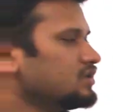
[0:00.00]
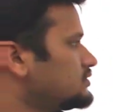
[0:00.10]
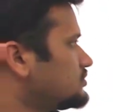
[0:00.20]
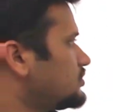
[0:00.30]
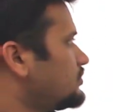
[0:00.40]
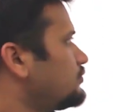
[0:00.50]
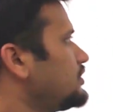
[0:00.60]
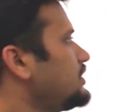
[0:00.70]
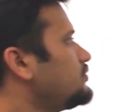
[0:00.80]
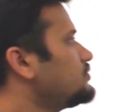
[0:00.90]
So
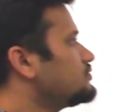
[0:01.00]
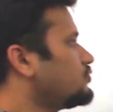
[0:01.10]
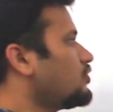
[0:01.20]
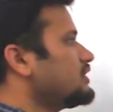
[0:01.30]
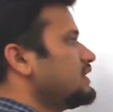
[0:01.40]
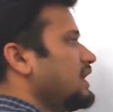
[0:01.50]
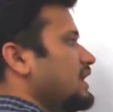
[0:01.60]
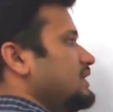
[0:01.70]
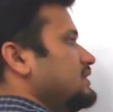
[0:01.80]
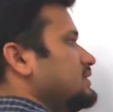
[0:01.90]
we want
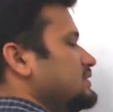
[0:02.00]
that